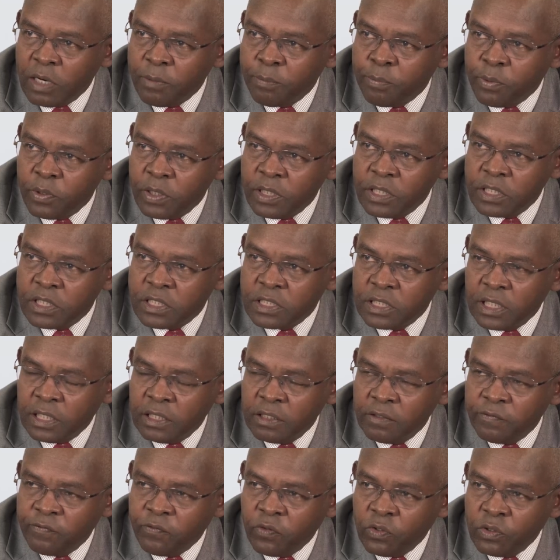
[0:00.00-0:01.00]

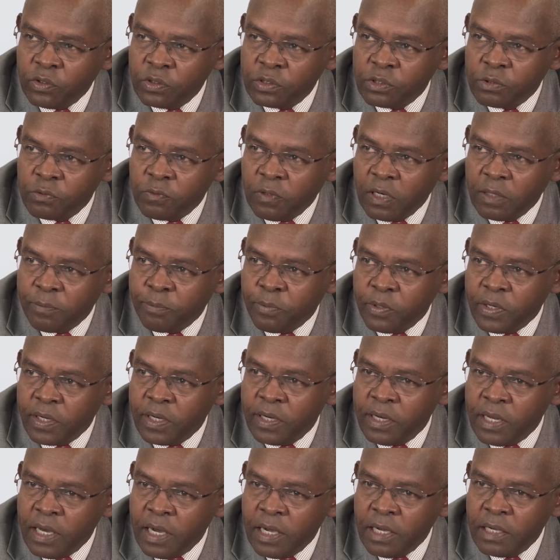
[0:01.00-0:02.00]
1.4 to
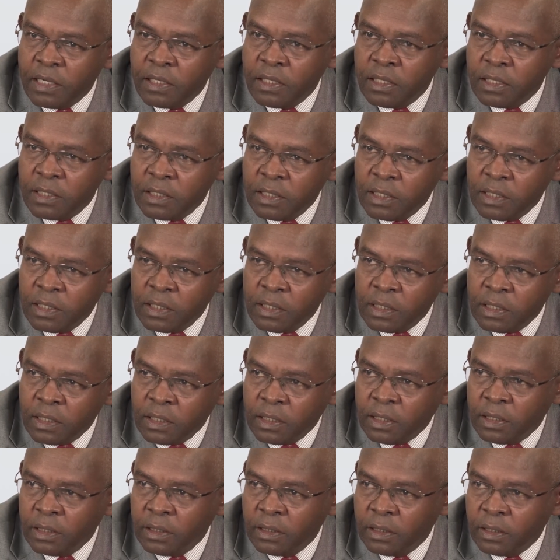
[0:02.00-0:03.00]
1.9.
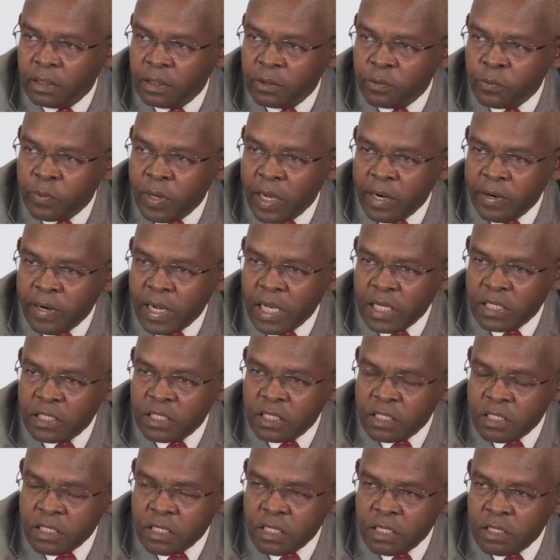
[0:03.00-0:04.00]

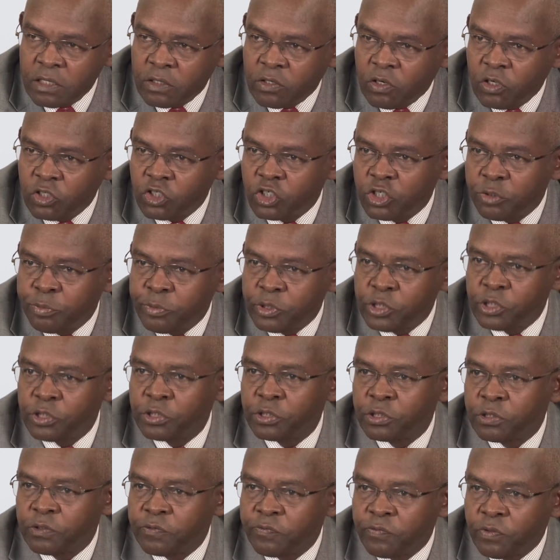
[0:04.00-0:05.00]
Whereas the
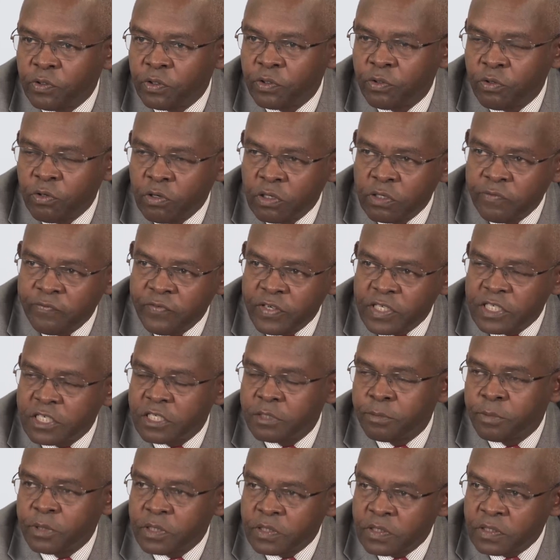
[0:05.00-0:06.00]
contribution for
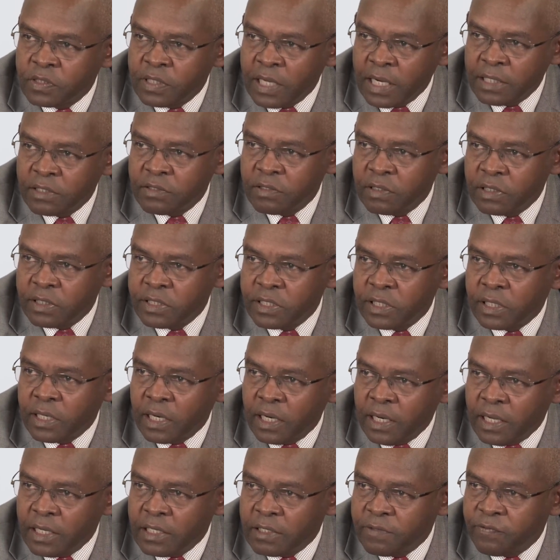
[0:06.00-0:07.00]
non-vegetables actually
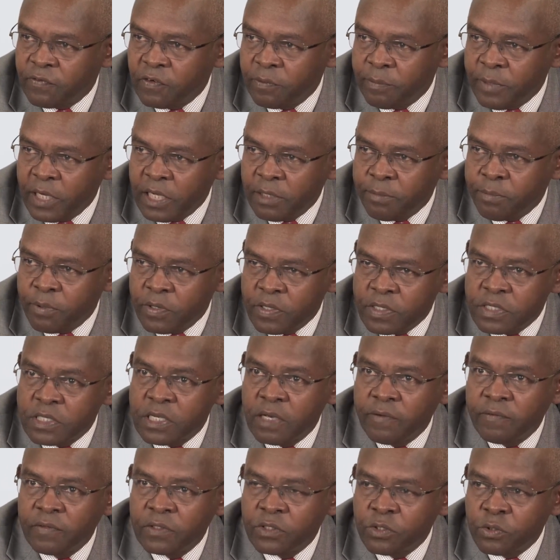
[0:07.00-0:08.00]
declines from
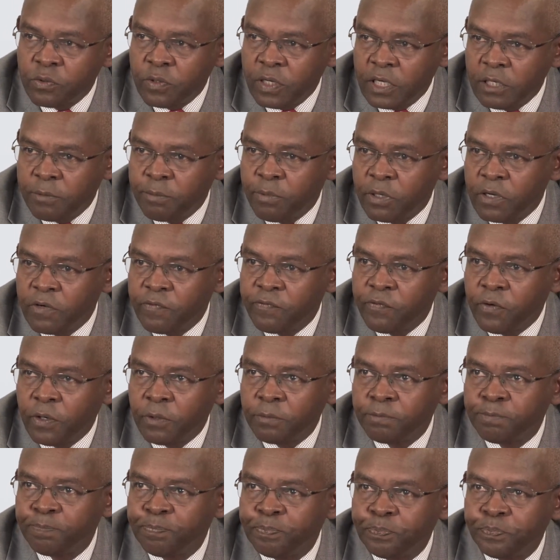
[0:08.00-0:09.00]
8.7 to
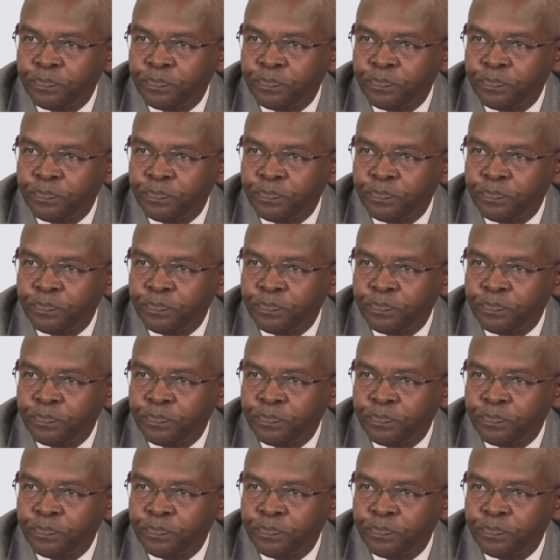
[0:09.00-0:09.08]
8.4.